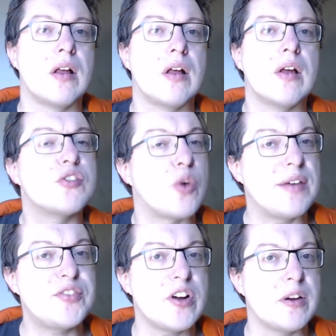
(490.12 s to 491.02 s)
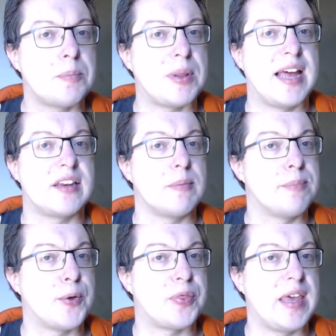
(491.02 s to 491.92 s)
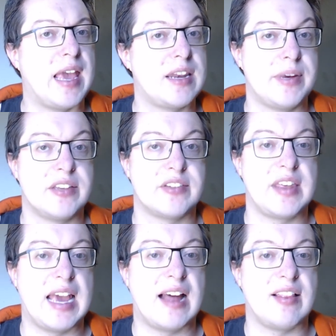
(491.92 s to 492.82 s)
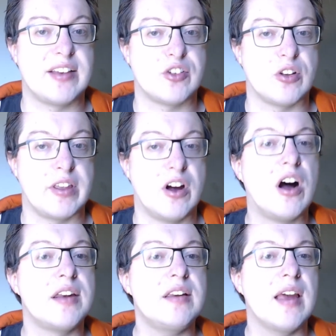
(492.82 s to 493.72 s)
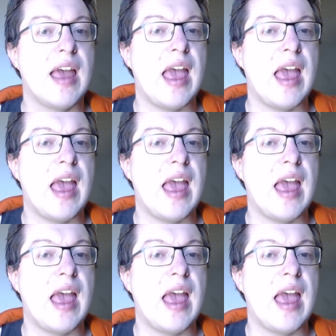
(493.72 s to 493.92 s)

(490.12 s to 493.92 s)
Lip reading: So I've started planting both the enemies and the allies early on,